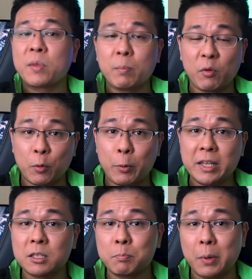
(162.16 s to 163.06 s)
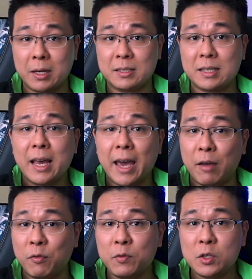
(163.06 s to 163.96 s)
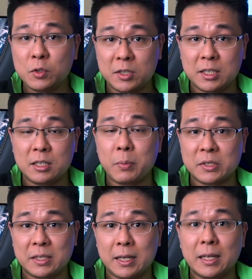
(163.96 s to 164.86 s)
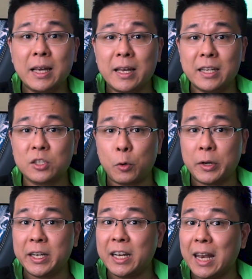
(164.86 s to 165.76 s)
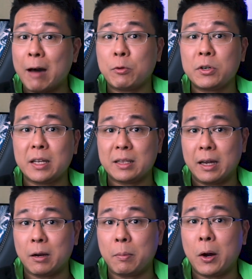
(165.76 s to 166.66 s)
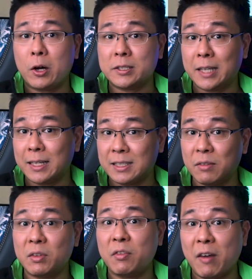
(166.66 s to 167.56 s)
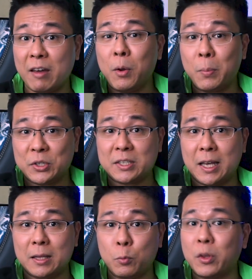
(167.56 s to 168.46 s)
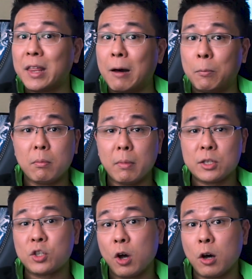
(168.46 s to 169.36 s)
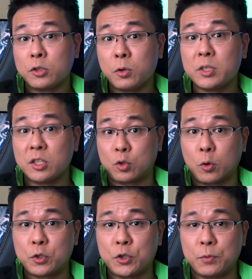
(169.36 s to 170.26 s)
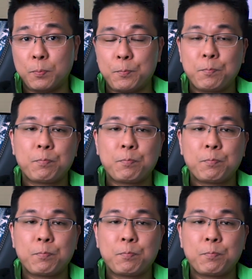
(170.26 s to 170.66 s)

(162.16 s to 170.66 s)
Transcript: But for Razer buds at 50 to 60%, it is already louder than the AirPods at 75% without much audio distortion.